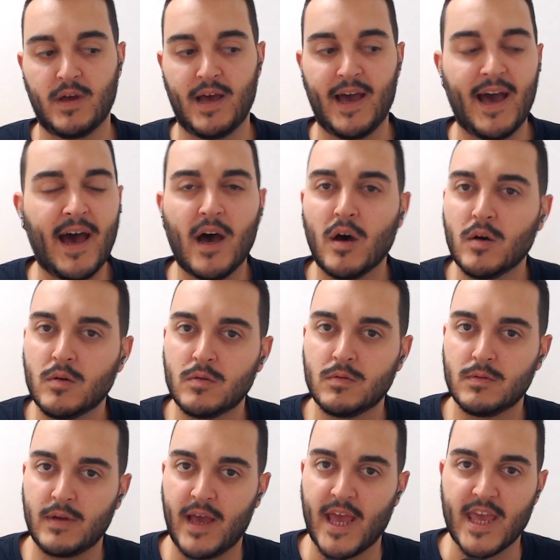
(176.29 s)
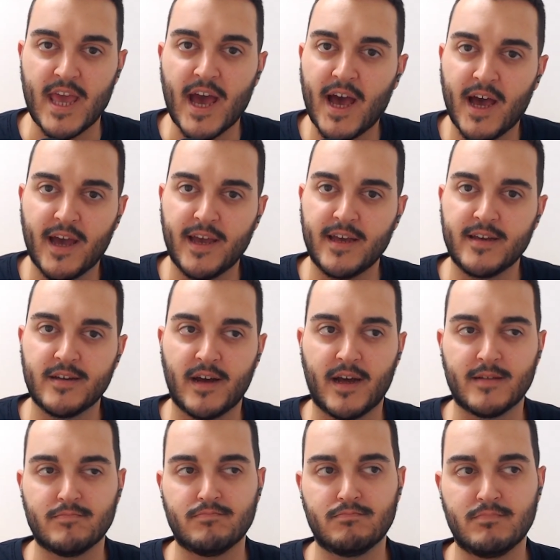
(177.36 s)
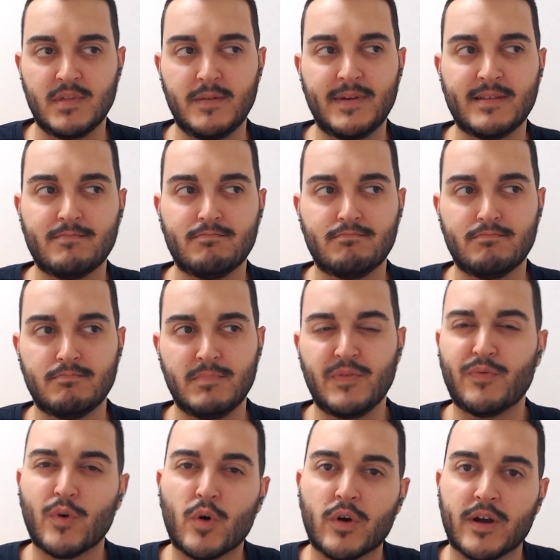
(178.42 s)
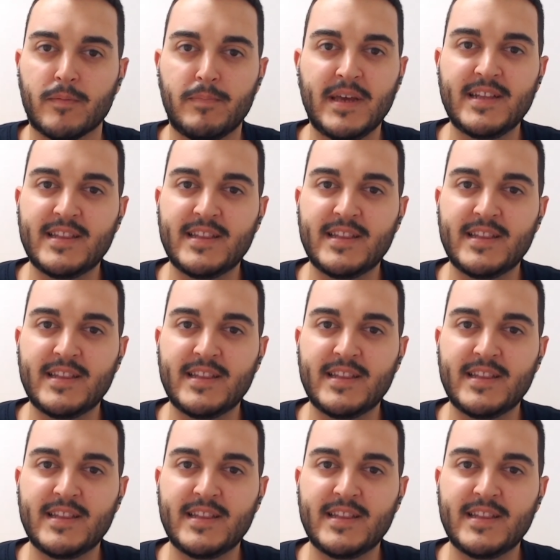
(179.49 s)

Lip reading: how AI and even before big